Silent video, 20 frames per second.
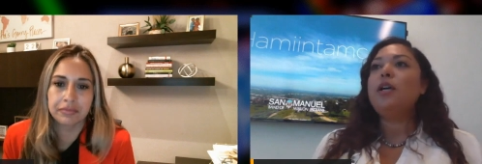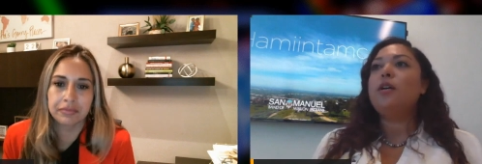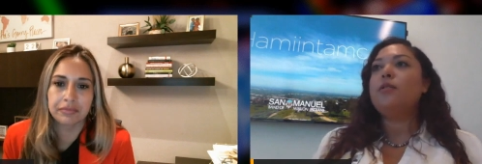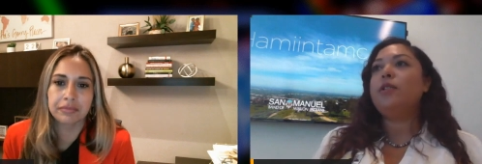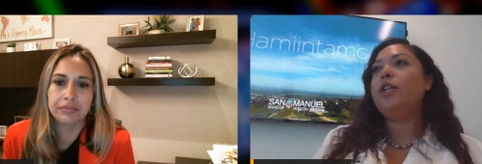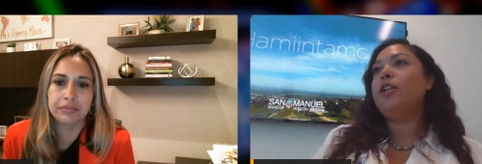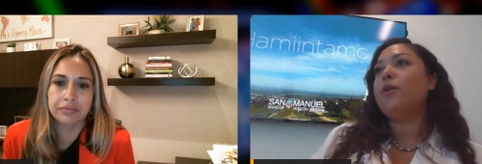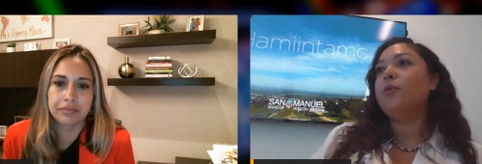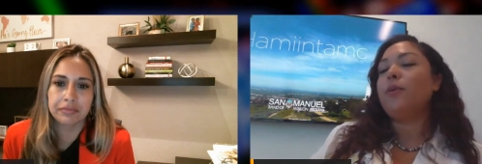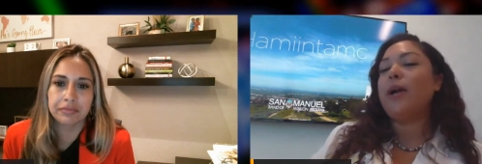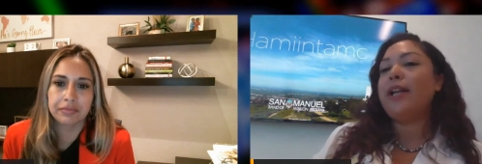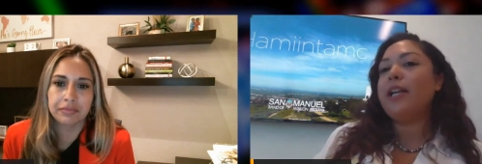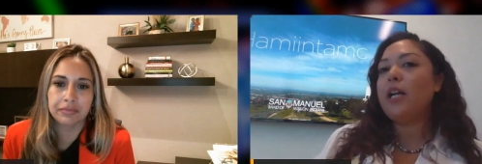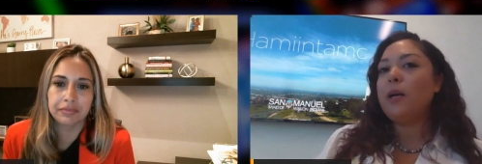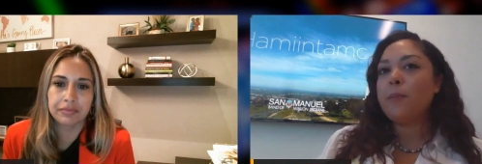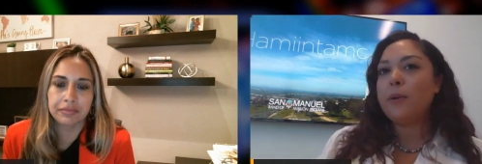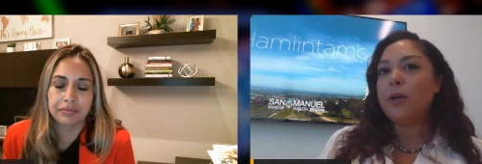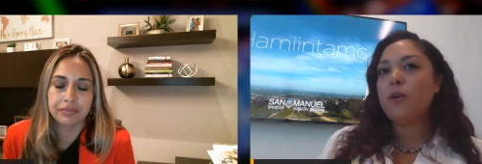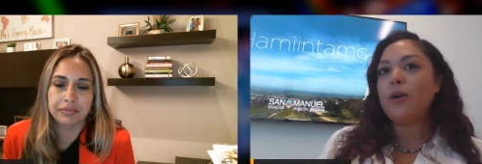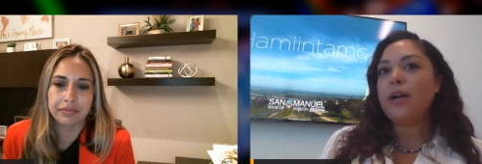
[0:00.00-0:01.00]
Speaker 1: you know writing
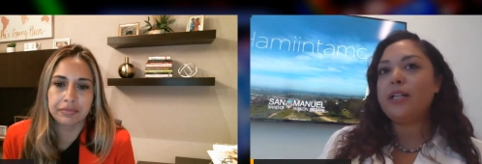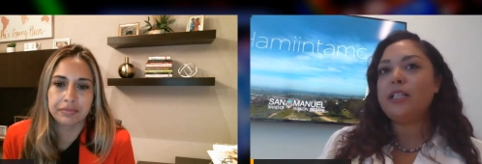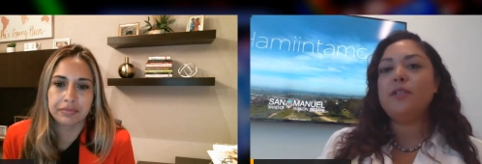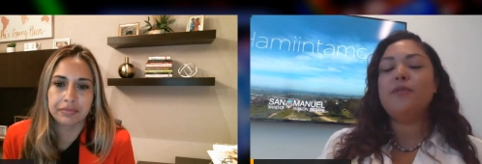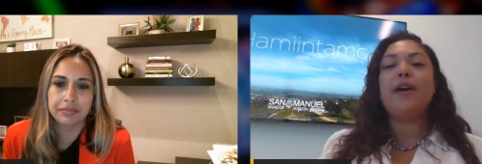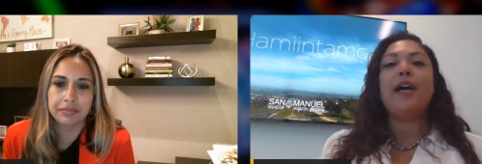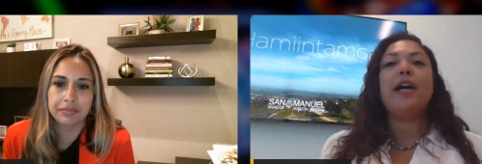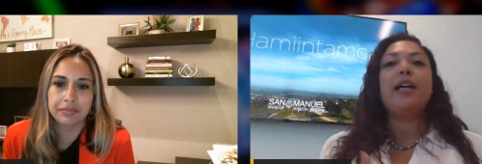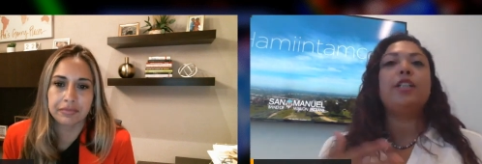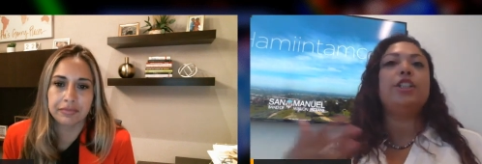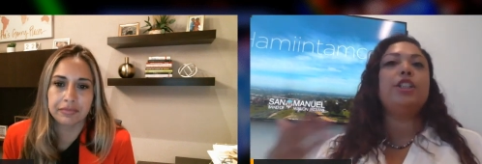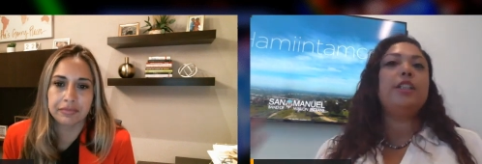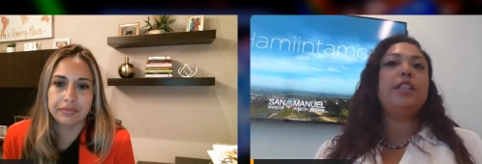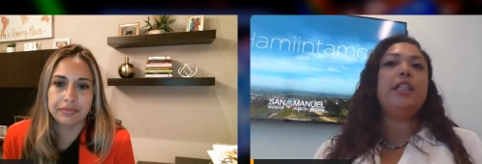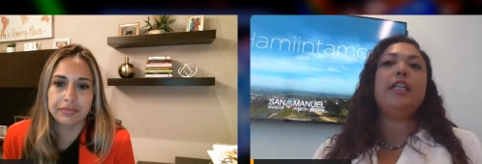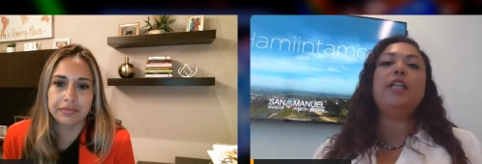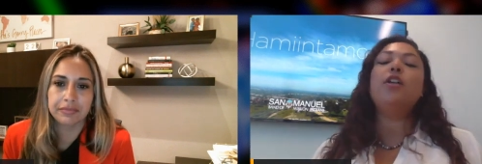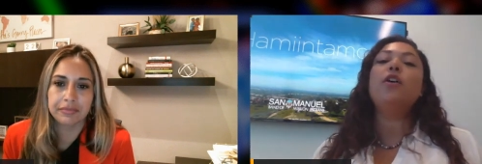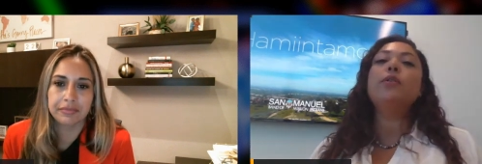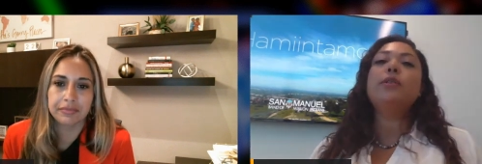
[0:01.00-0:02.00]
up a corrective action
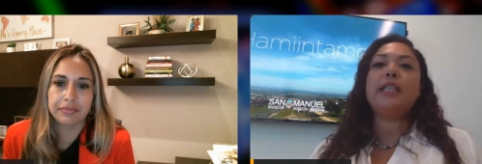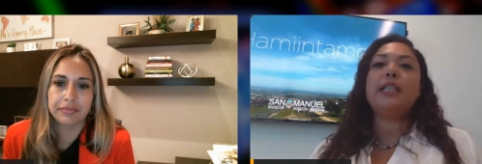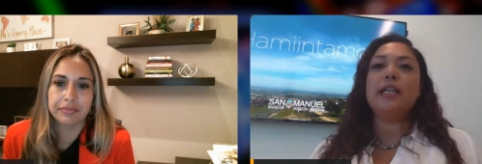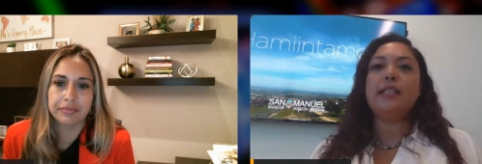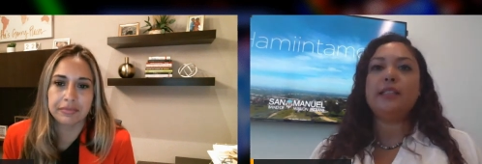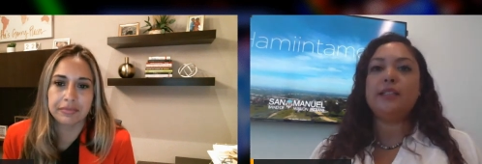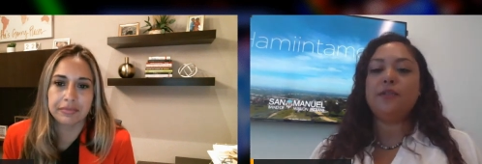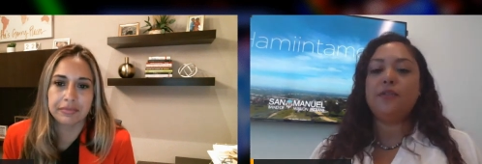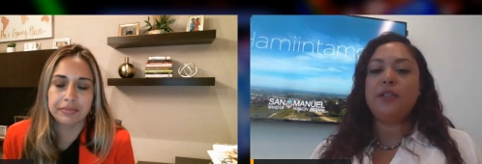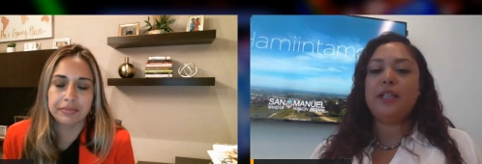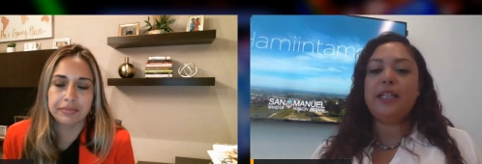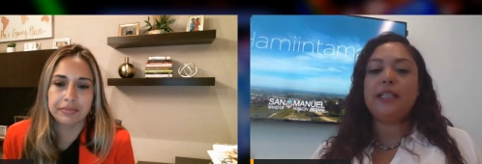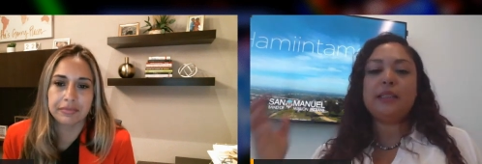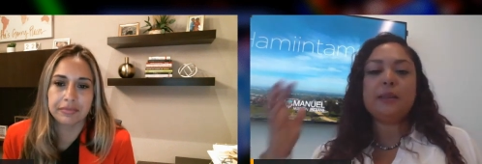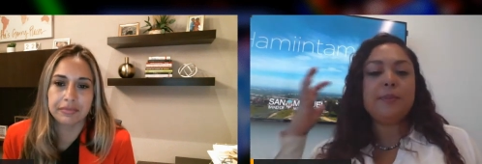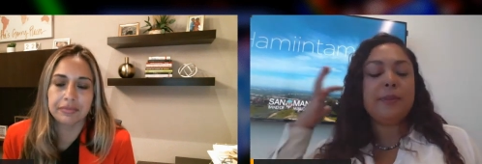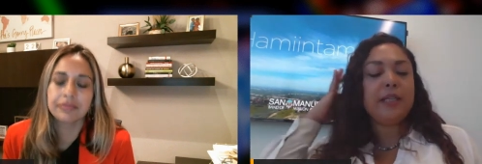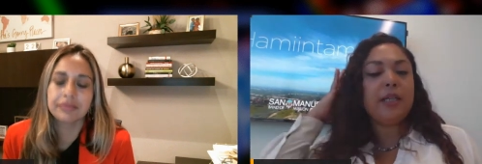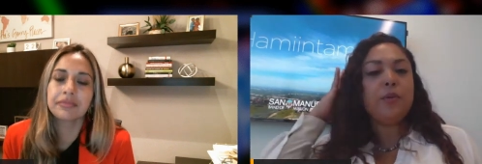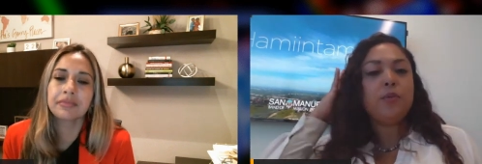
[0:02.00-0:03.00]
and those kinds of things
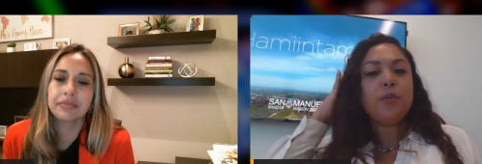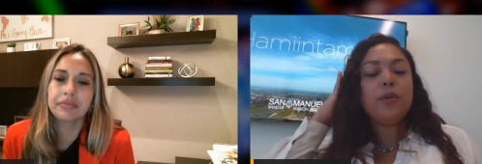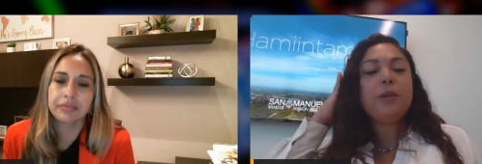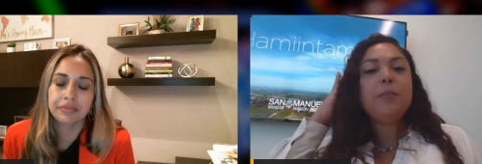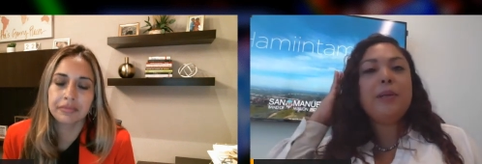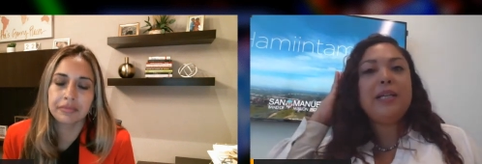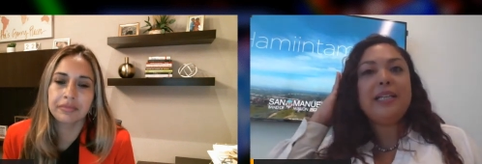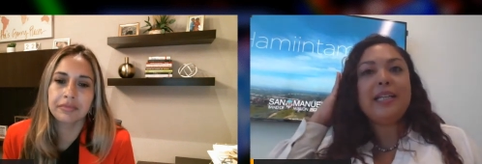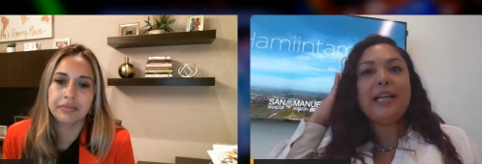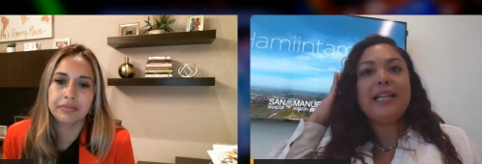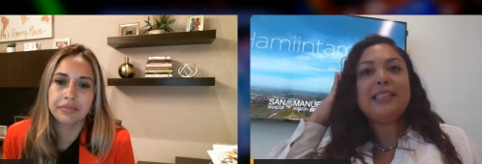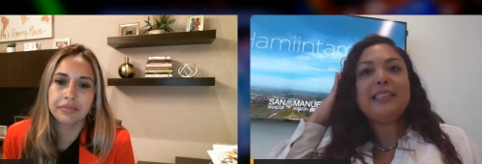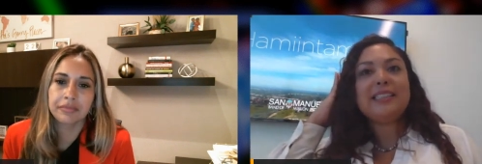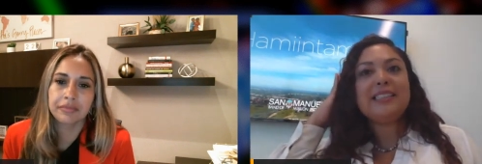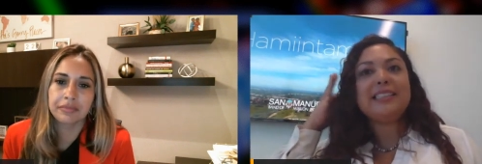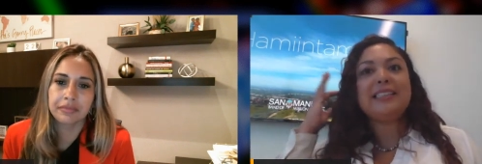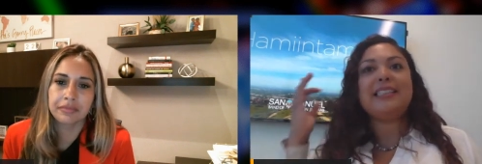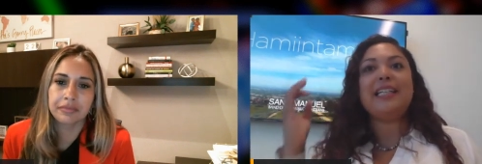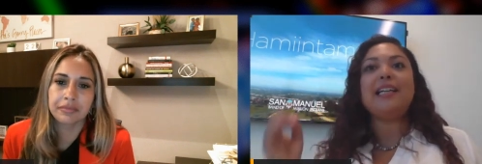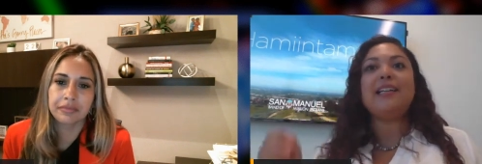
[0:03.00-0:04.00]
but it would be nice
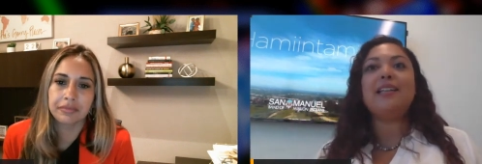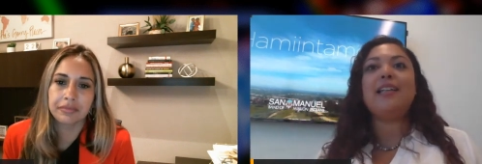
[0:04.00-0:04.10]
to say